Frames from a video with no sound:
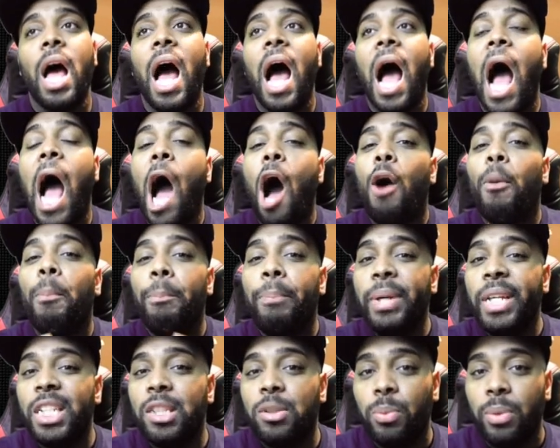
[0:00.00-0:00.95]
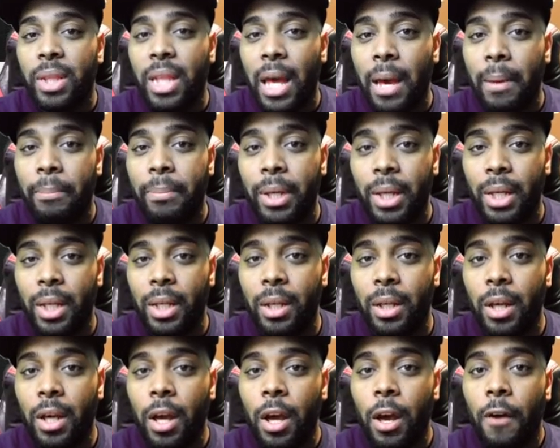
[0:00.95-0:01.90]
How beast would that be
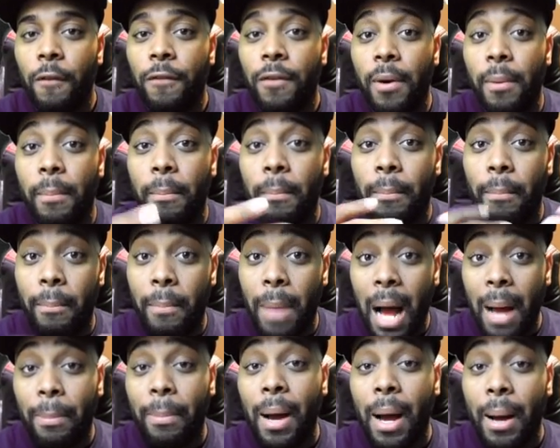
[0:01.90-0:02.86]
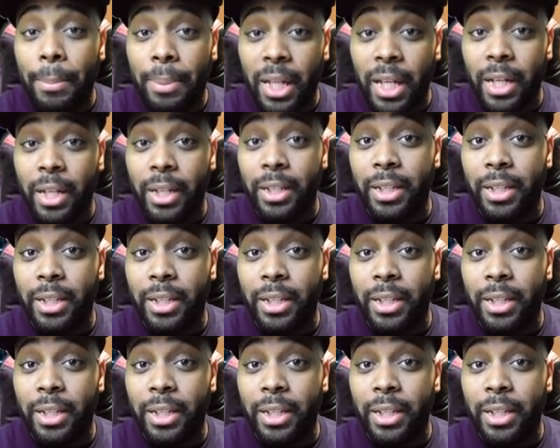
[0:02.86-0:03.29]
from my bot player,